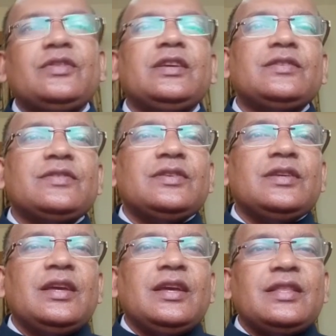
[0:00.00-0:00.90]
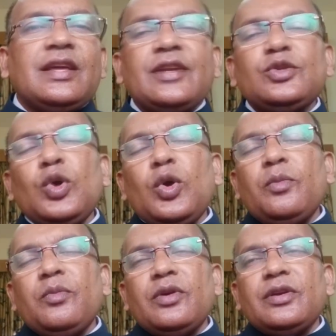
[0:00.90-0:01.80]
days. They're at
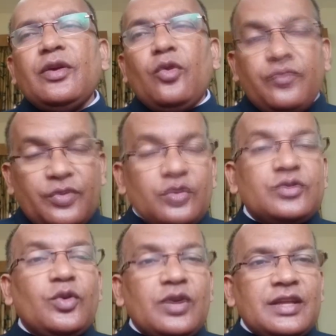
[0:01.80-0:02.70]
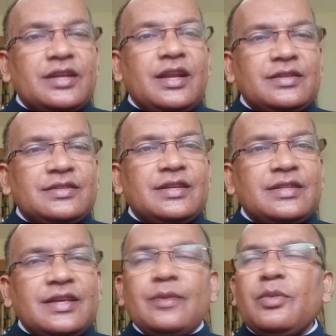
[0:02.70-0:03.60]
home. Of course, online classes are
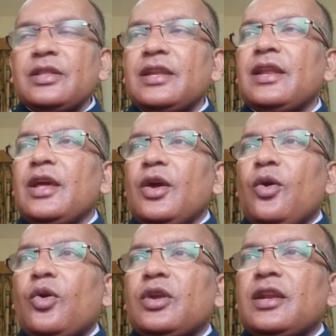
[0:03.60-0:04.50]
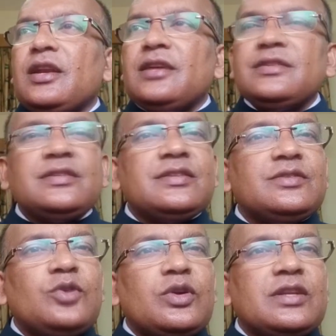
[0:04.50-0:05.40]
there, but then online classes
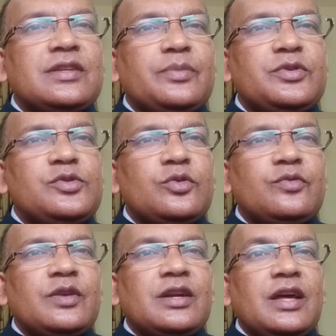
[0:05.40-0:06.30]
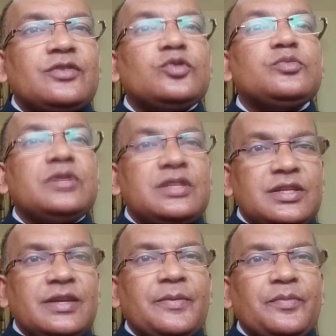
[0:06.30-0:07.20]
is not a substitute for classroom
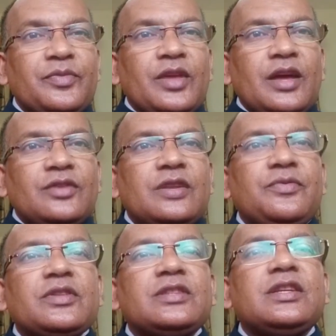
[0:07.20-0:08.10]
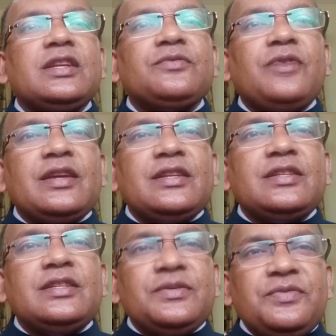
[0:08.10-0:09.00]
teaching. Therefore, the children find
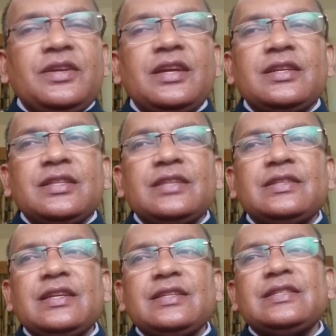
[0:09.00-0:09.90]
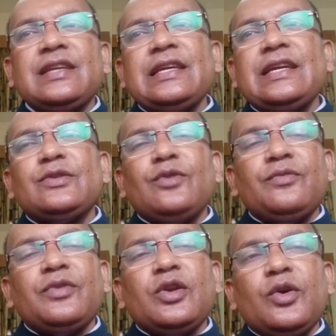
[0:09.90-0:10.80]
it difficult these days staying at home
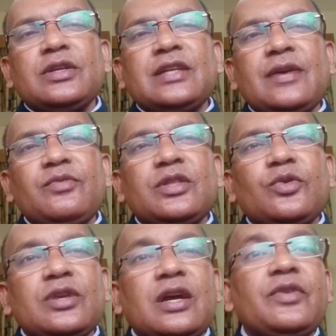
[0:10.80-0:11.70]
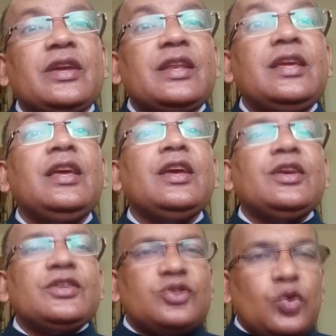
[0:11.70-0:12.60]
for a long time without having any
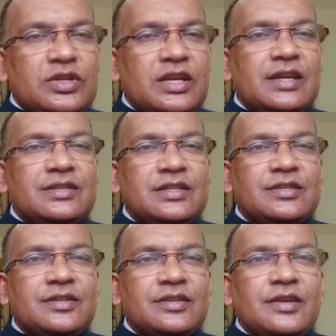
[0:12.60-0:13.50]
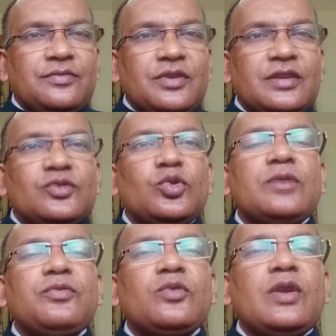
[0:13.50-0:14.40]
socialization there.
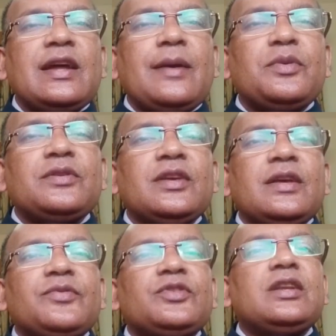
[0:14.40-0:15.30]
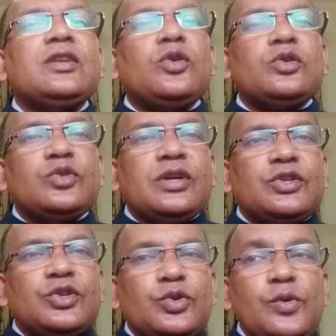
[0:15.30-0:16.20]
Therefore, what happens? Children also
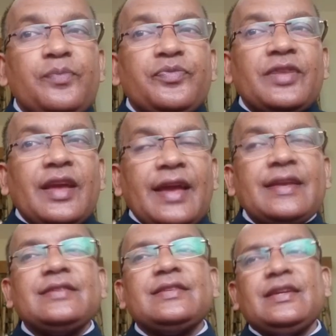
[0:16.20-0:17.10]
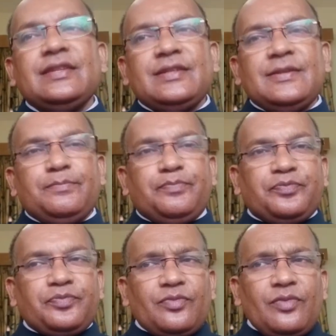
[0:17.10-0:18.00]
get into anxiety.
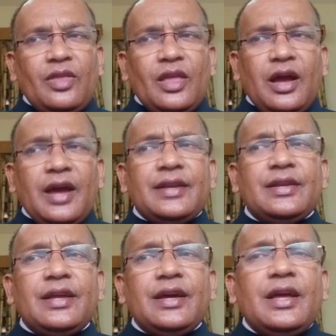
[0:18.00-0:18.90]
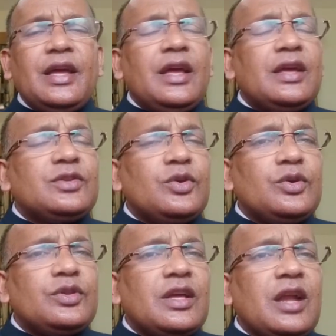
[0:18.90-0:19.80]
And
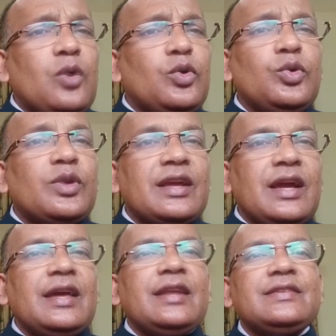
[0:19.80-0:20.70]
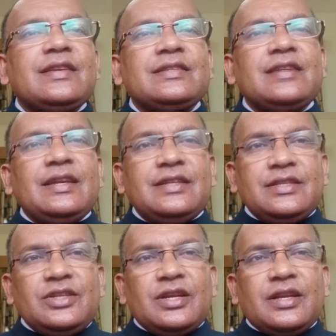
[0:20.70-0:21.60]
so there, how do you recognize anxiety in
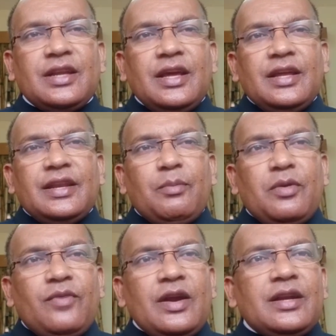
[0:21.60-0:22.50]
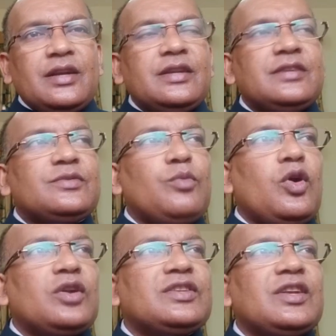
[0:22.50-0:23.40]
children? Number one is
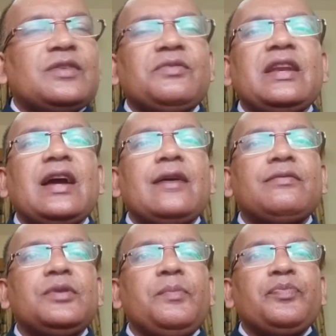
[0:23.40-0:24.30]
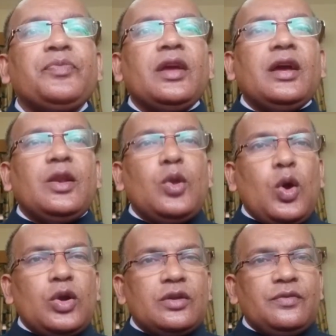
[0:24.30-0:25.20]
small children will have a
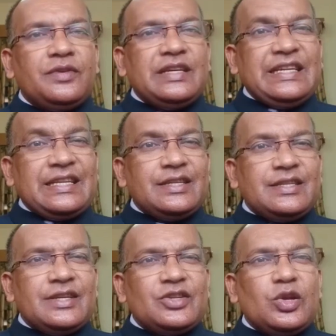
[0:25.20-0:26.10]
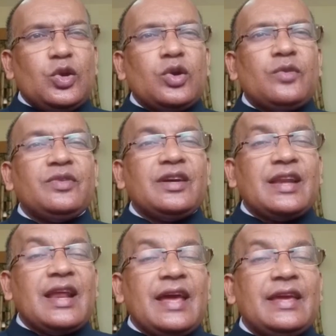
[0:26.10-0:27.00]
lot of irritation, lot of
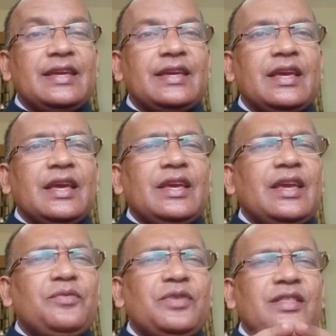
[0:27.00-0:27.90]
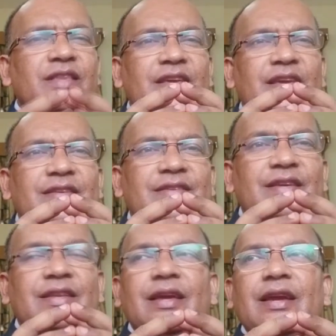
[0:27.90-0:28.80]
crying. Everything is
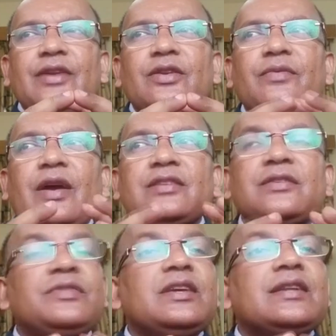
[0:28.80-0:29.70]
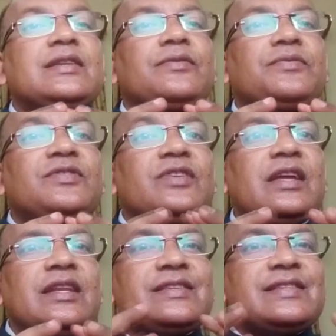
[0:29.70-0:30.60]
in a kind of as if they are
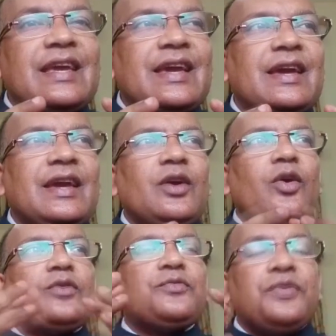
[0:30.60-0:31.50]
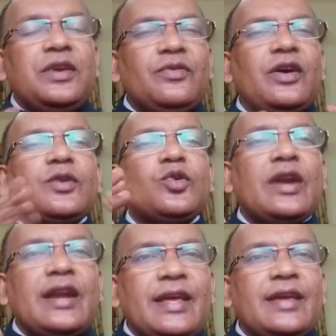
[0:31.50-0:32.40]
physically sick or fever or
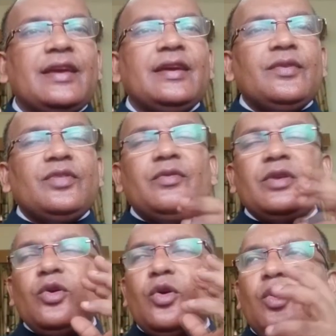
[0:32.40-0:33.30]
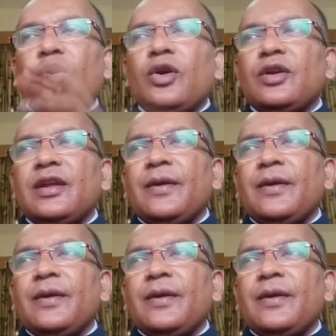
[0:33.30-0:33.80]
headache. They will go on